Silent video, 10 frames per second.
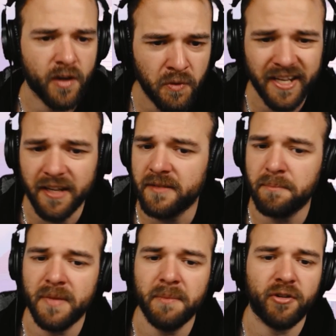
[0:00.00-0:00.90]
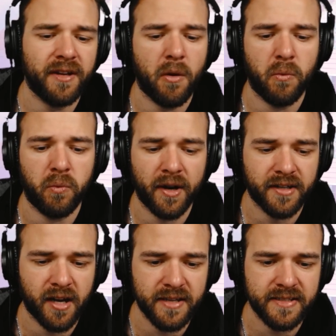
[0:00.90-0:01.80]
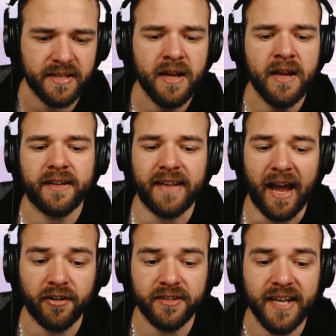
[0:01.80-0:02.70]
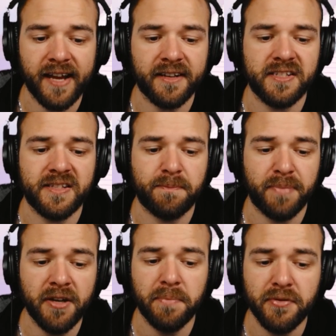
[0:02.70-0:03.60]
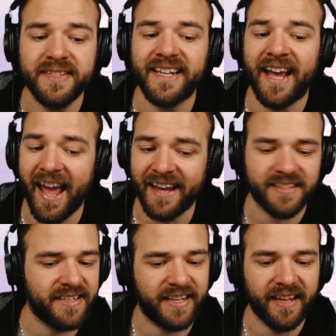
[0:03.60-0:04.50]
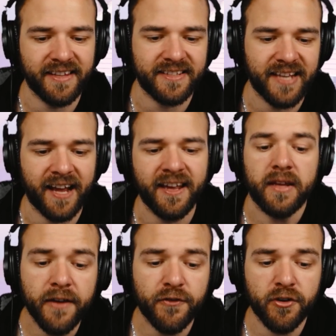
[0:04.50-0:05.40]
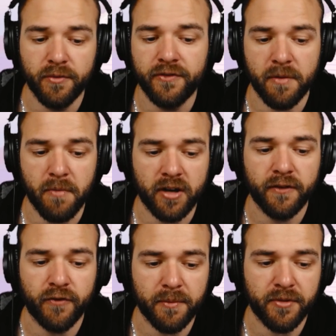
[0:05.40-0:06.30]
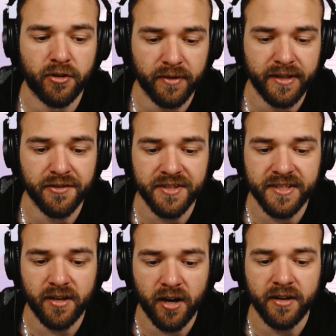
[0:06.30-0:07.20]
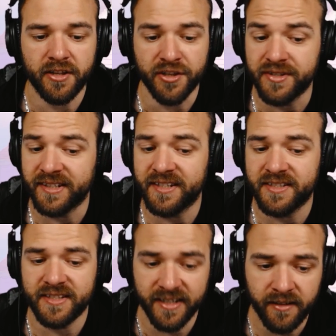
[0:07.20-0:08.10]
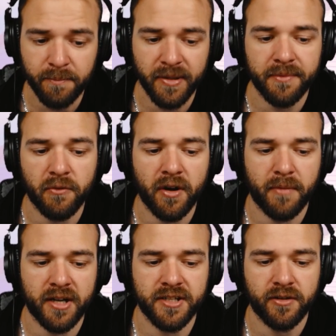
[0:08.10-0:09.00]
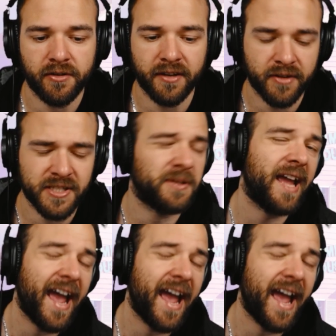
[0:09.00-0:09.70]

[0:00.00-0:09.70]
Wicked Mimicry, 1-cost, counterattack, Spirit Boost X, negate the attack. If you removed a marker from your green Unison card using this skill, play up to 1 Majin token rest node.